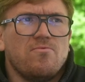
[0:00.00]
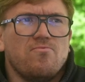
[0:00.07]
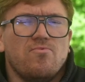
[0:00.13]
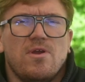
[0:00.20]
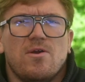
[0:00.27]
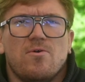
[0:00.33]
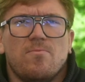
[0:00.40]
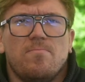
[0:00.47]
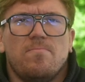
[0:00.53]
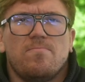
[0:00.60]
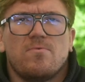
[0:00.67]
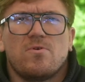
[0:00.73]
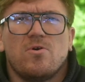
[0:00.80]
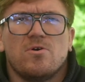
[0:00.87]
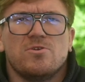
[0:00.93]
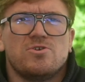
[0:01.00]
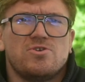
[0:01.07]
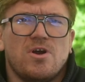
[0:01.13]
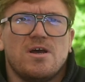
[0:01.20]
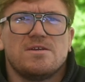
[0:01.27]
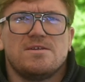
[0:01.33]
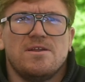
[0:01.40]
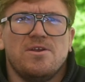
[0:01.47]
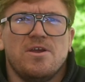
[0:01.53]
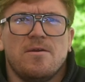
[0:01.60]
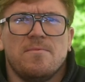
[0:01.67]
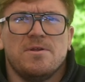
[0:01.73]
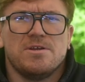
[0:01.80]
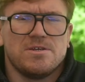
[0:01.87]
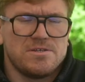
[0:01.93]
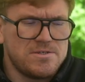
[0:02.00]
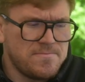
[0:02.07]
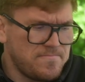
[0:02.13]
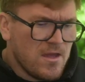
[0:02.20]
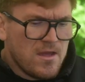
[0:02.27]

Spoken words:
real contrast in your images.